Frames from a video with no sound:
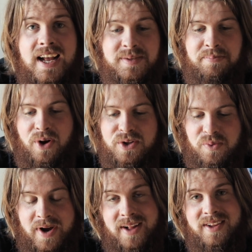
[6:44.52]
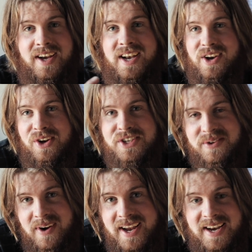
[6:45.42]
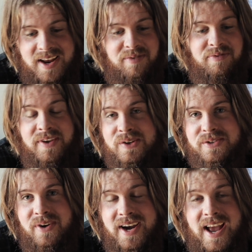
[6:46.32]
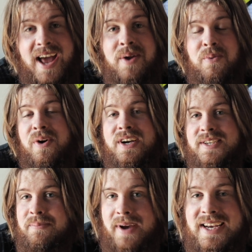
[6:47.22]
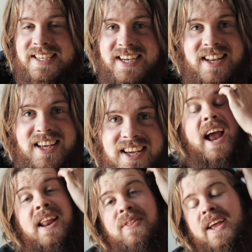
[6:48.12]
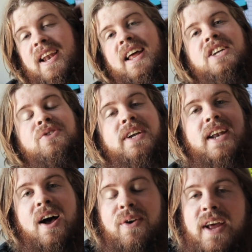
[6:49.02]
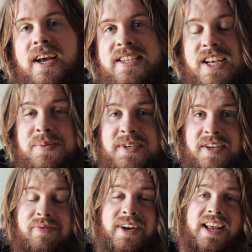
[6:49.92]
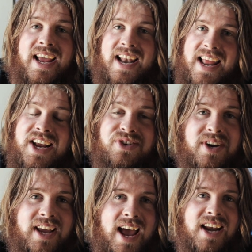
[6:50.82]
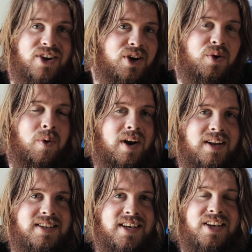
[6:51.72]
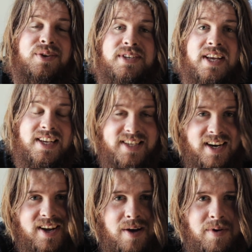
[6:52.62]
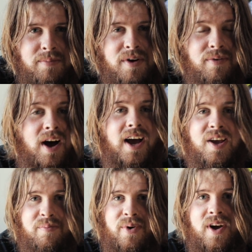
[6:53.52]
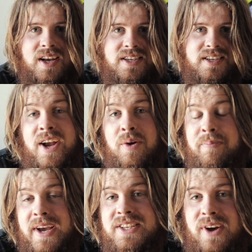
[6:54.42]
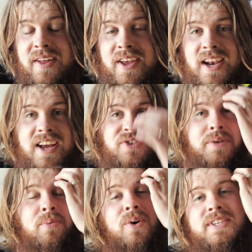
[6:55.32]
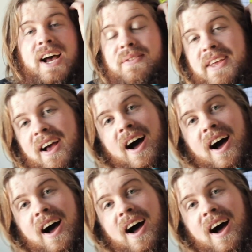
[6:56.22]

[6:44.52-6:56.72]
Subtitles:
It's built well, it looks great, it feels great, and it works amazingly. Anything electric nowadays, and specifically electric and good quality, usually is going to come at a bit of a higher price. And compared to other electric boards out there,